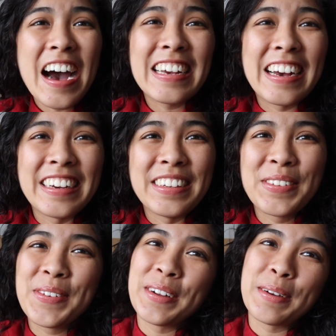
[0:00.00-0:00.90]
Hi guys,
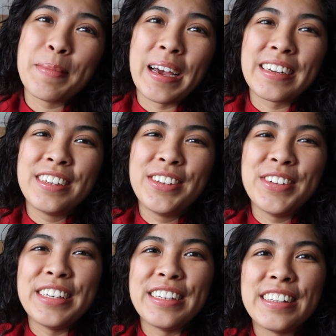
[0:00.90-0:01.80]
welcome back to
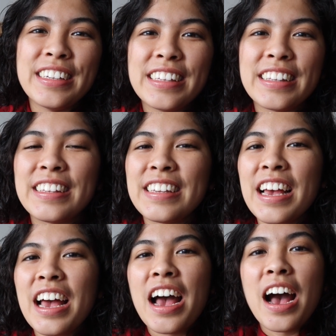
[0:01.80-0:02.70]
Julia's Knits.
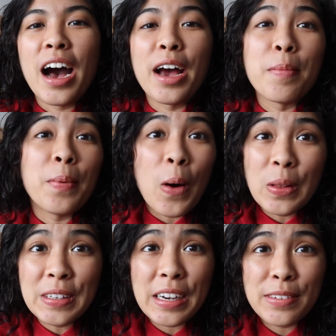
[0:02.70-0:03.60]
I
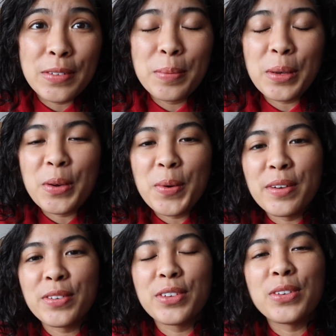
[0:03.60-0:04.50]
apologize for being away
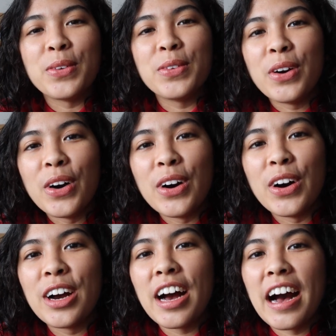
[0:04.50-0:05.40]
for so
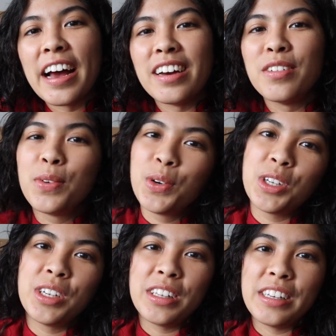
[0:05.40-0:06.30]
long. I
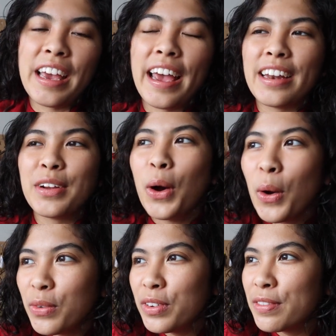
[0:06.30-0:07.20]
unfortunately had
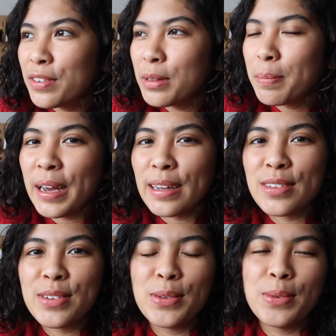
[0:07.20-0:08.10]
COVID for the
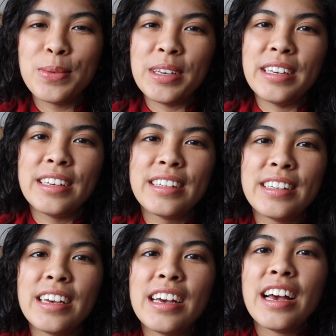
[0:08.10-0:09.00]
past two weeks.
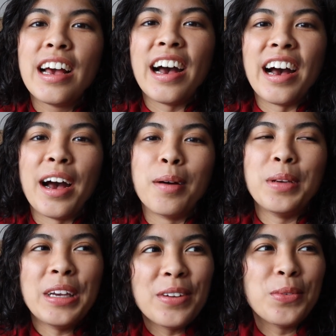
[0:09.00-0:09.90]
Um,
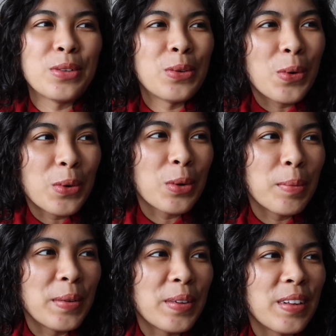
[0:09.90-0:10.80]
it was
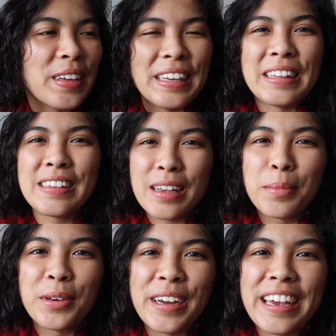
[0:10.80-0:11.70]
horrible in
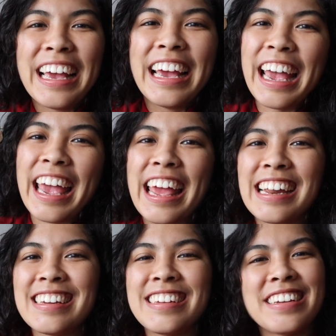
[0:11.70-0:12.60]
summary
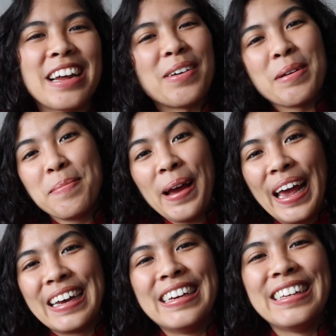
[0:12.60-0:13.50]
and now I'm
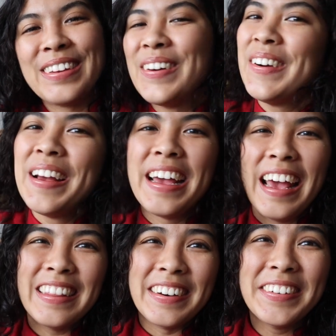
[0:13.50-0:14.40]
back, so
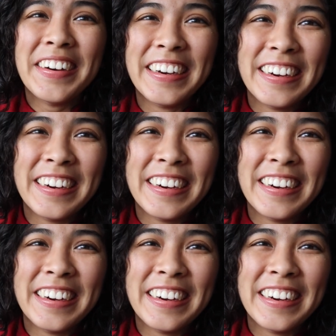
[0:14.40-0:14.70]
hello.